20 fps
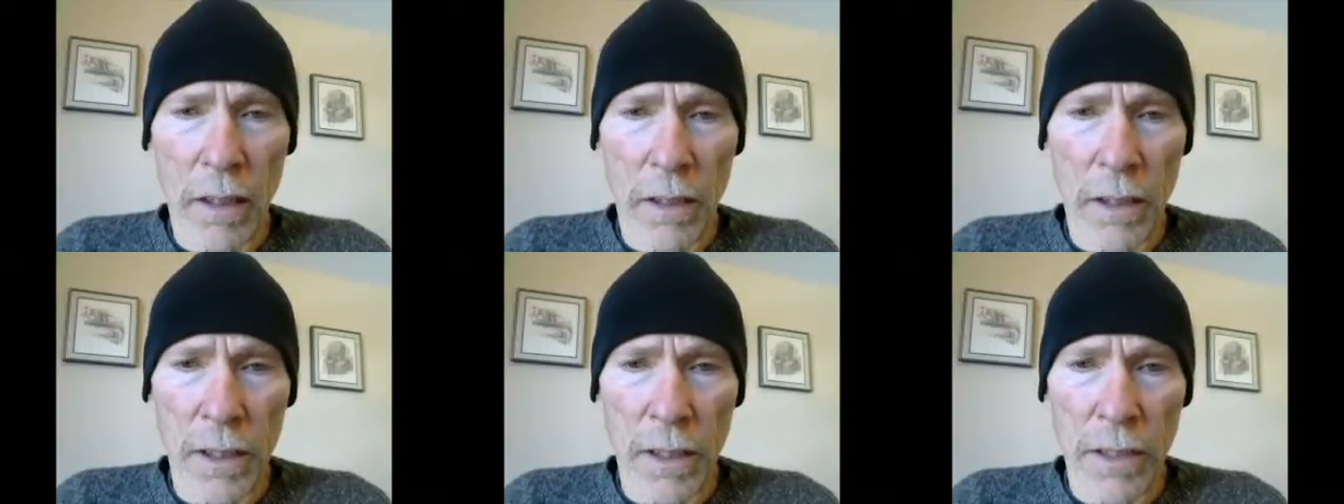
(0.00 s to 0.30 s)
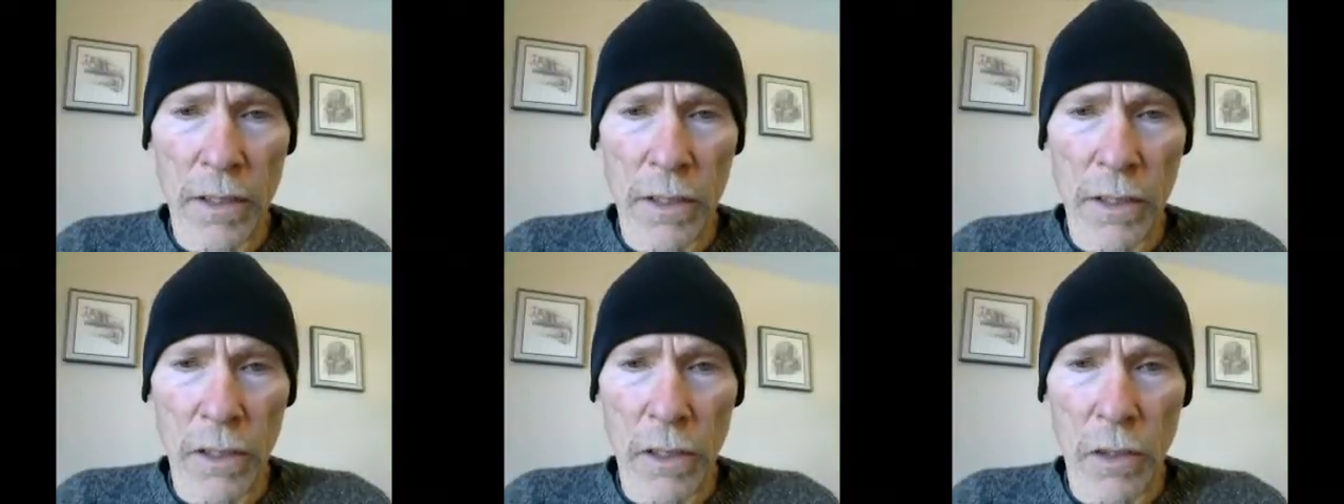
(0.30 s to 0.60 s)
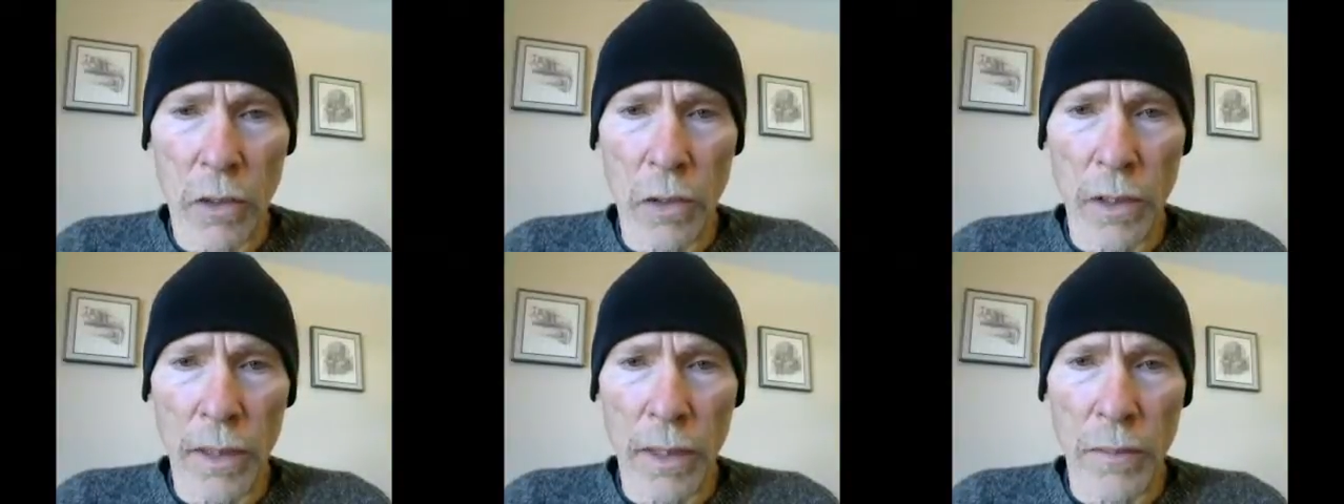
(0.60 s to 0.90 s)
yet
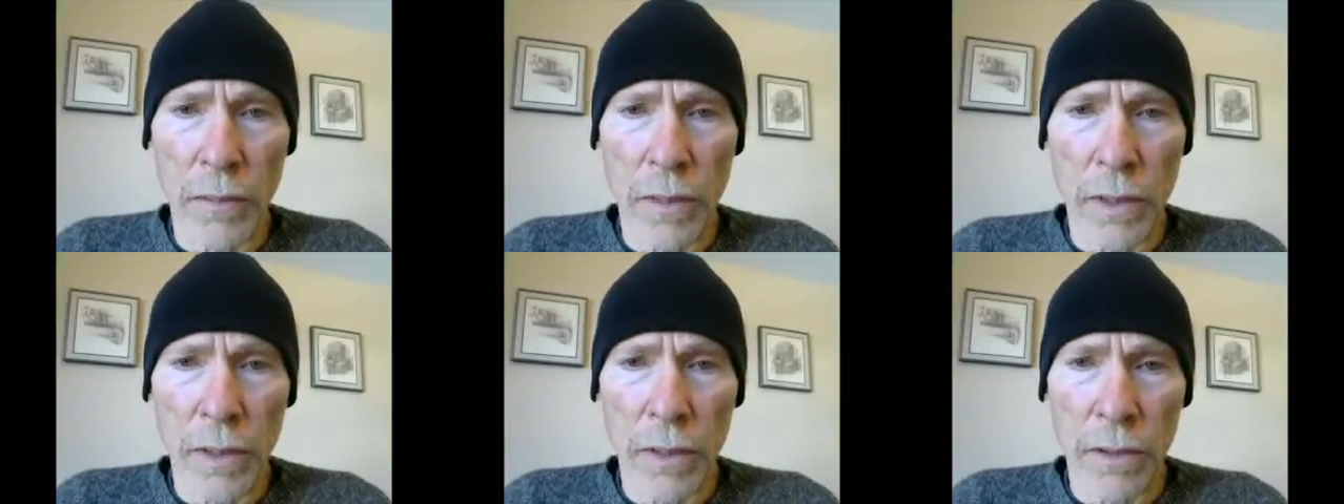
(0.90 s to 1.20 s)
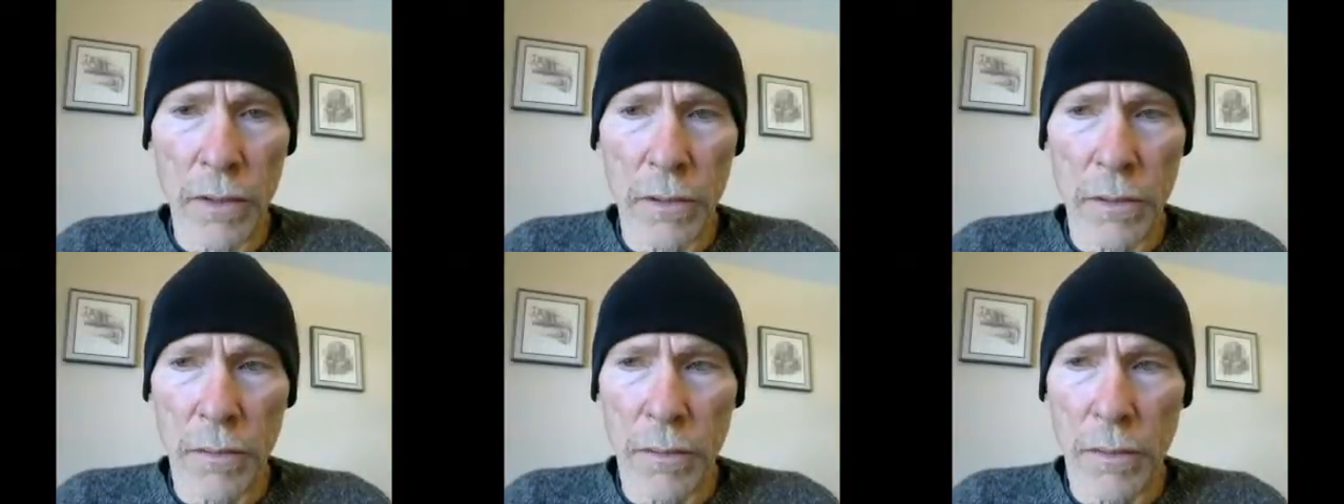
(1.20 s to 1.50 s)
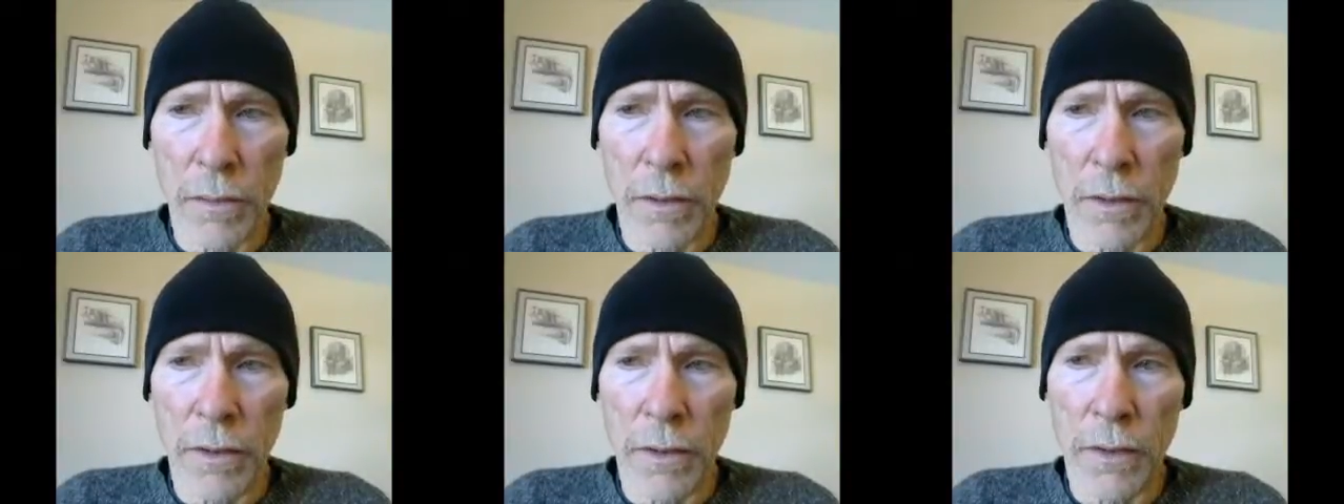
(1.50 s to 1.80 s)
slowly we
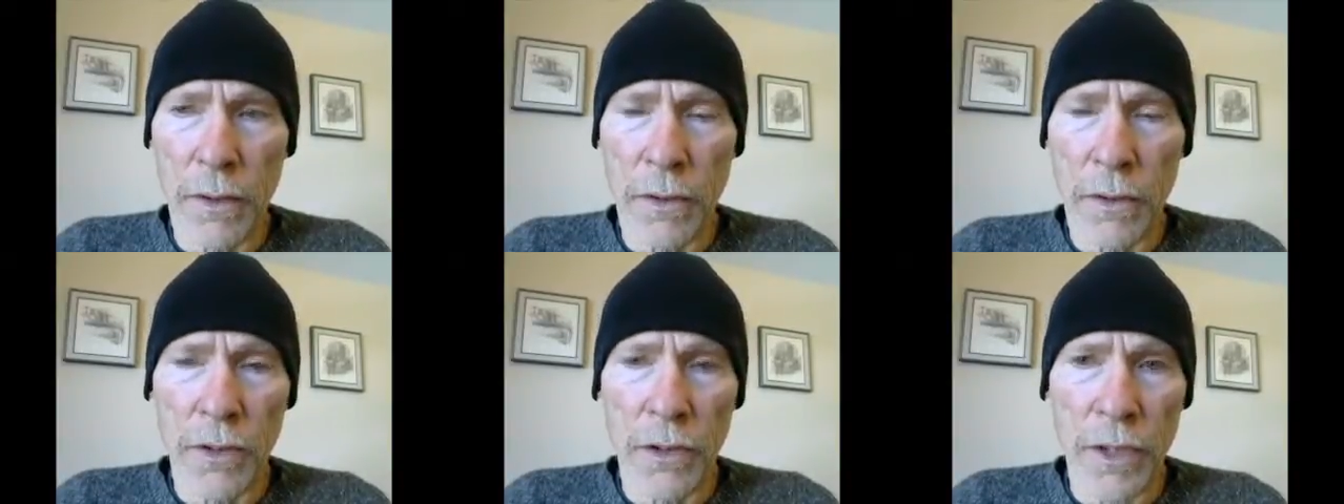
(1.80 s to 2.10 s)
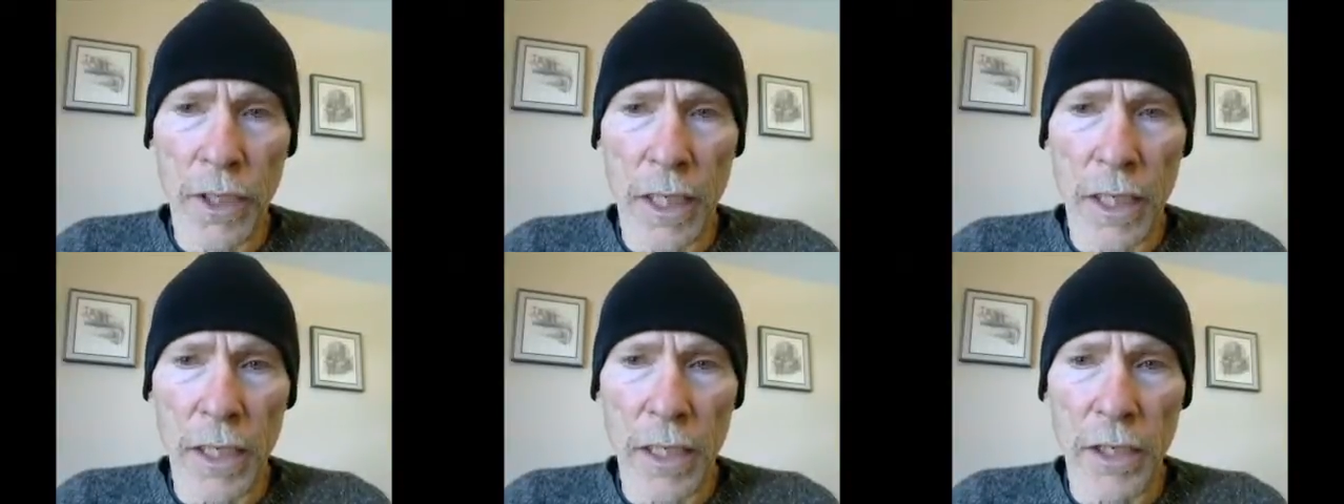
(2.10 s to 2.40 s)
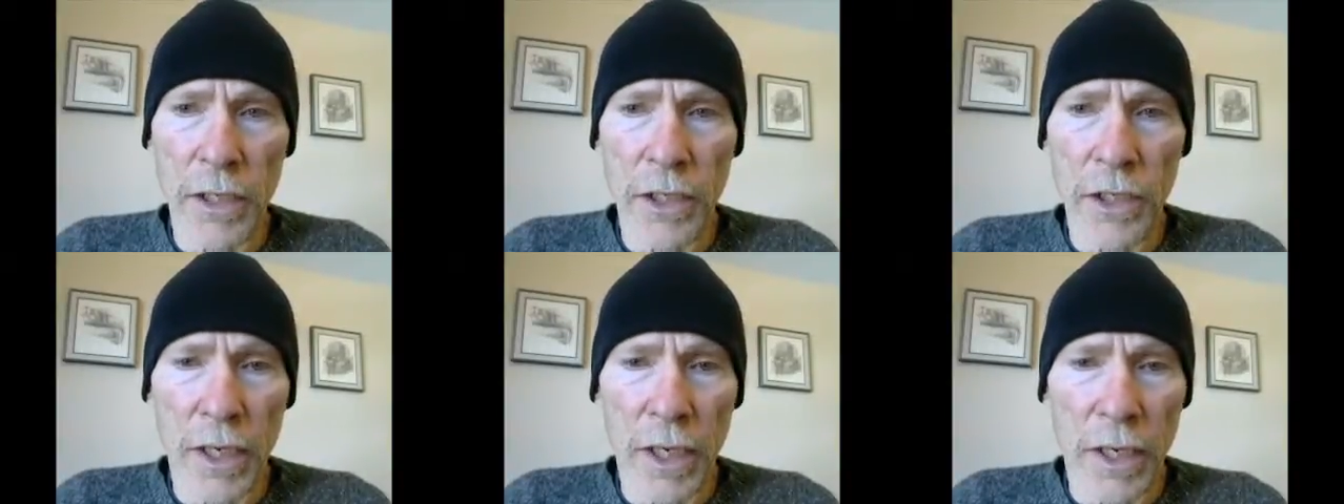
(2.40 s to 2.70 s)
assume their shady
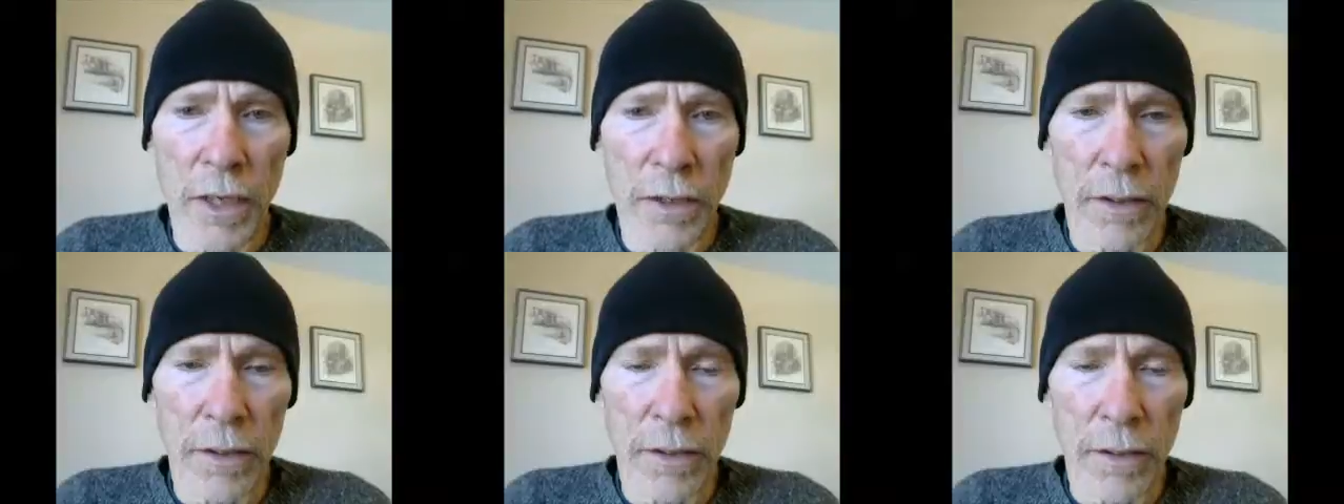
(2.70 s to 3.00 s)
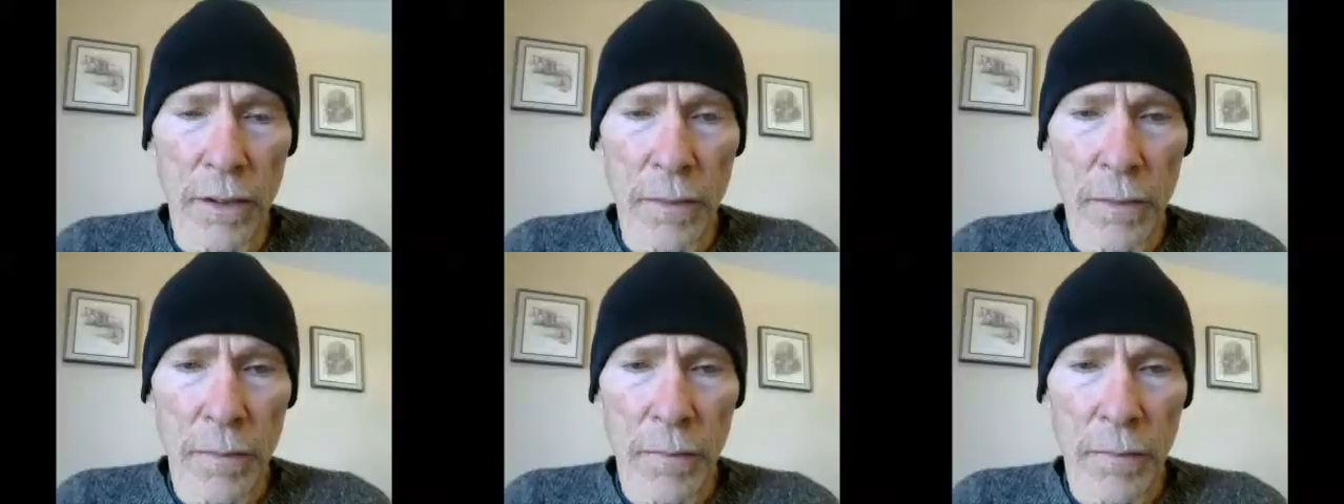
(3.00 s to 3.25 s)
chairs.